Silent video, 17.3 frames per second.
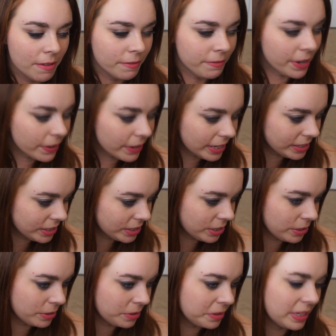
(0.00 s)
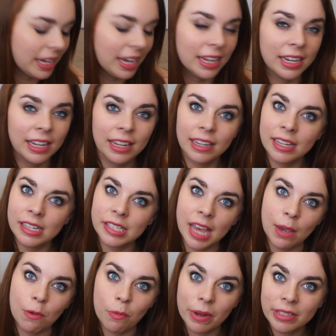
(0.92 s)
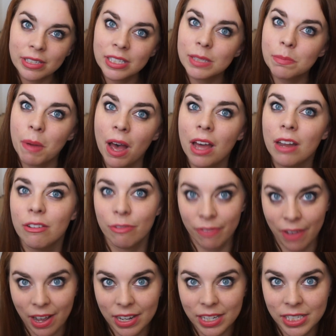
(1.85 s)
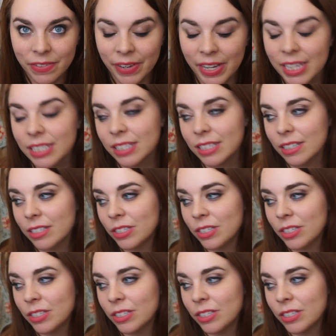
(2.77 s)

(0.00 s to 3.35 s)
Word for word: very soon, and it is a one-spot foxface.